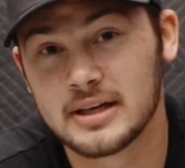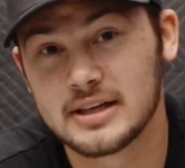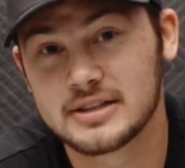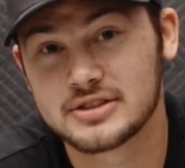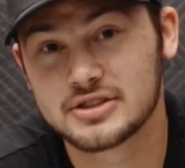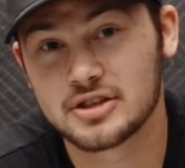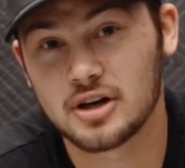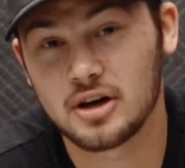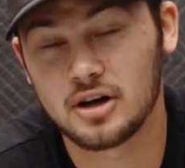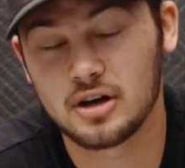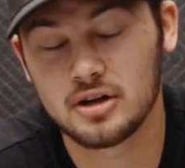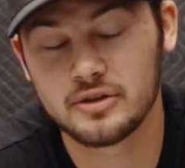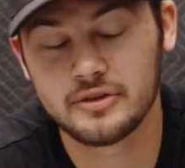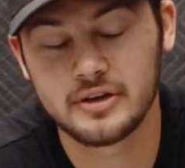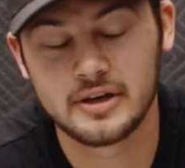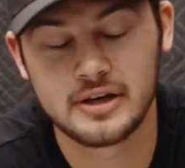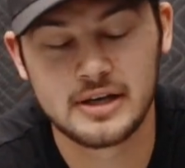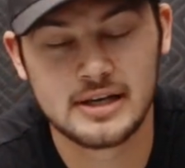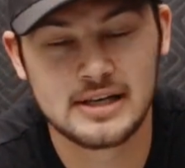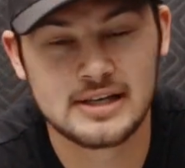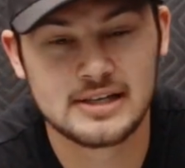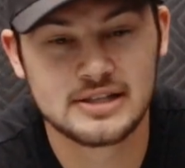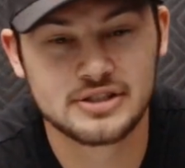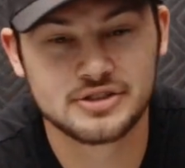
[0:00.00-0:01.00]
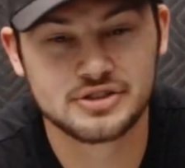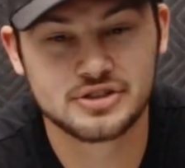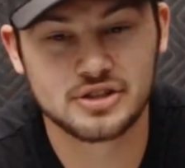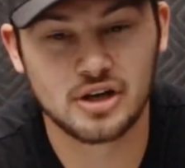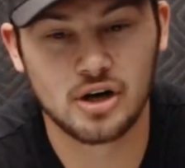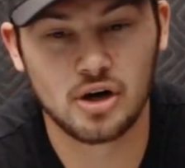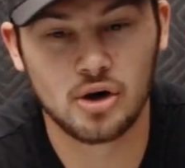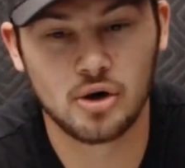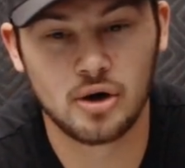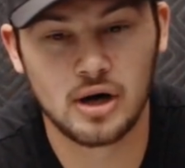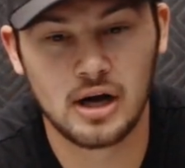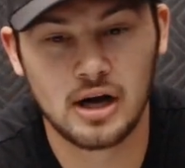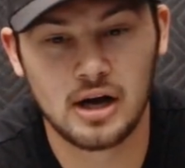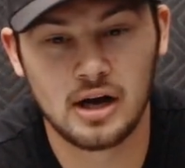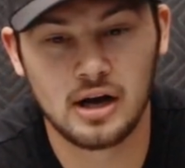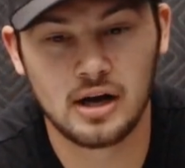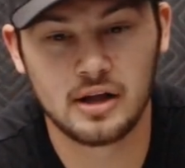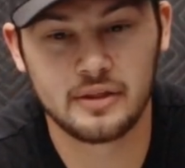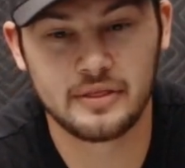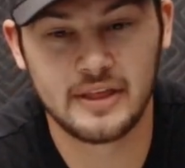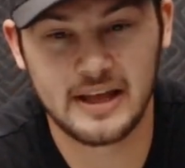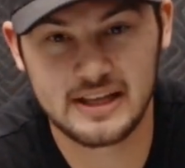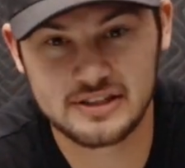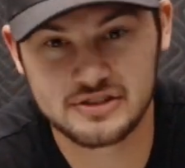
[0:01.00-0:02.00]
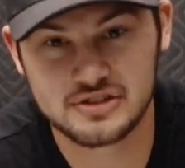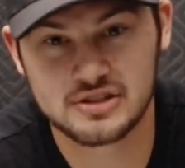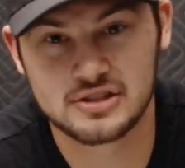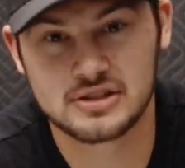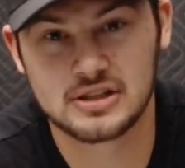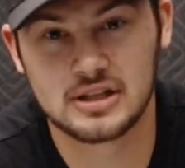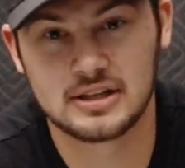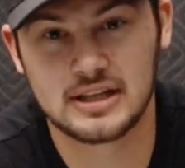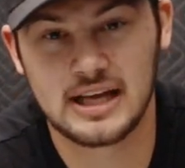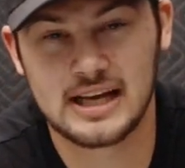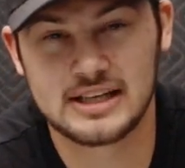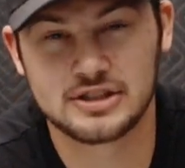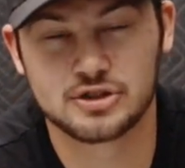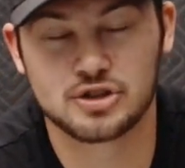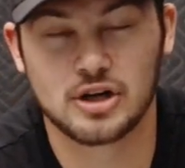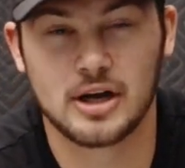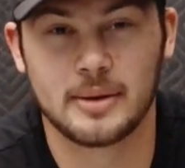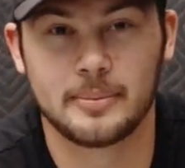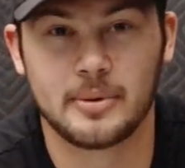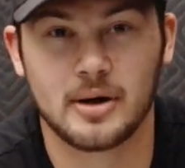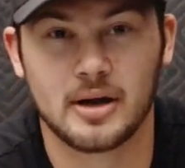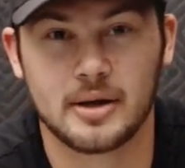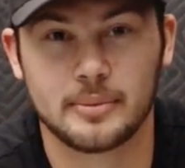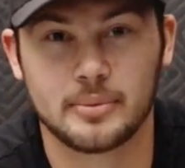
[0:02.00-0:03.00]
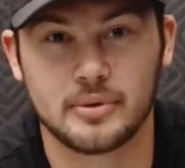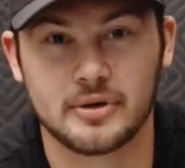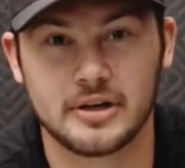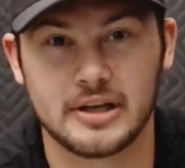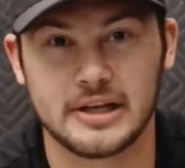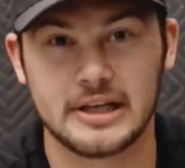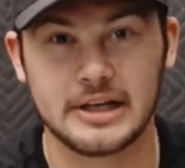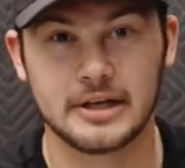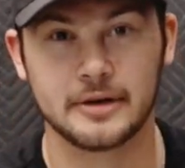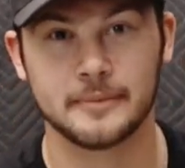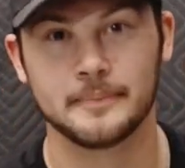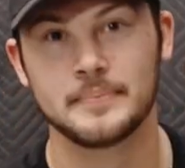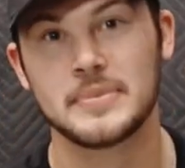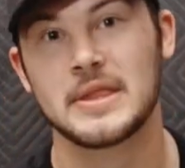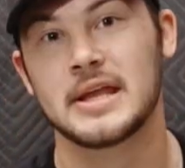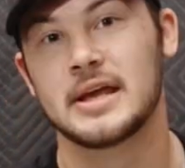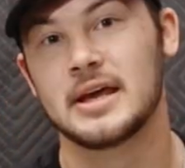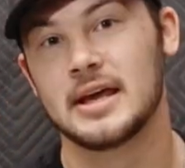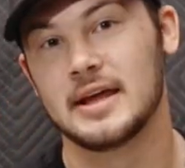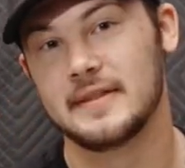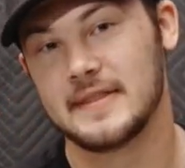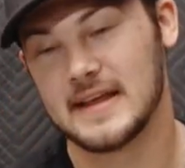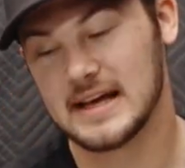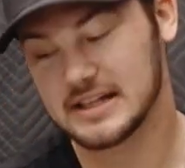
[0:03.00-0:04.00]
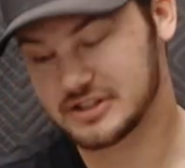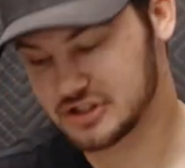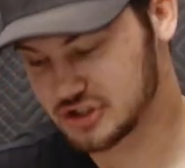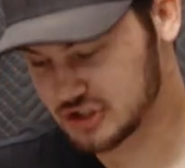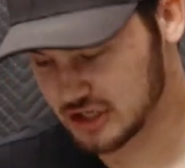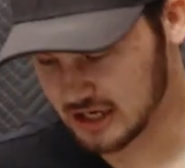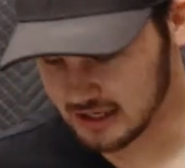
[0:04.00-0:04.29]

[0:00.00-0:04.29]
it's called. So uh, that's the last tripod I put in here. And that's